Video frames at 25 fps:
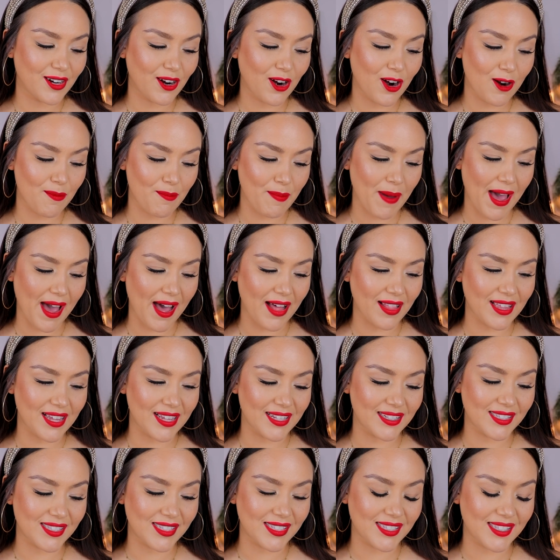her
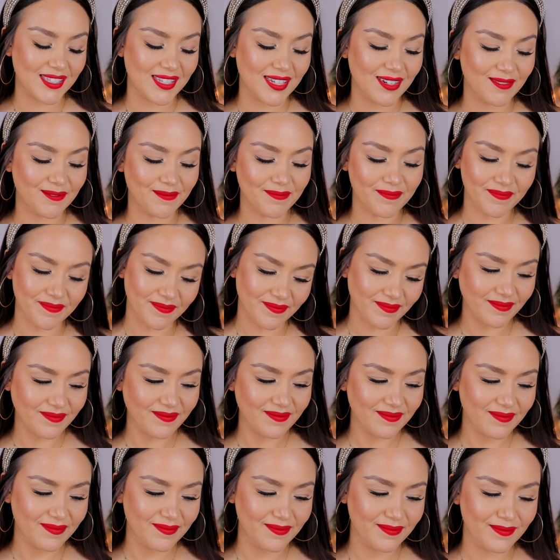palettes
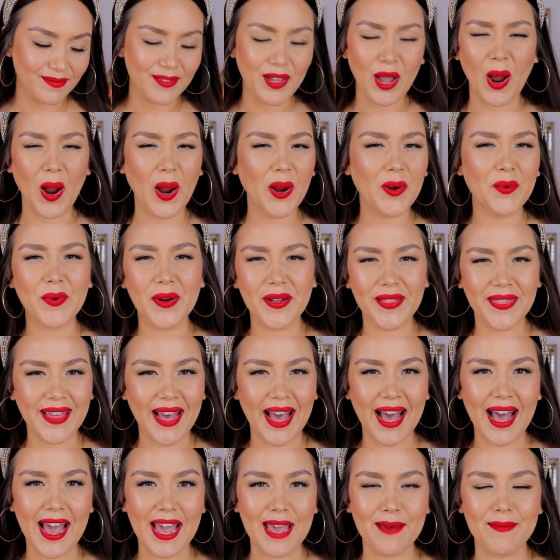are worth the
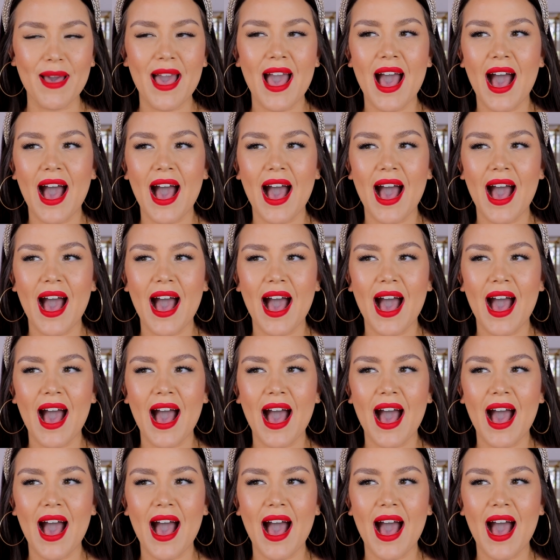hype.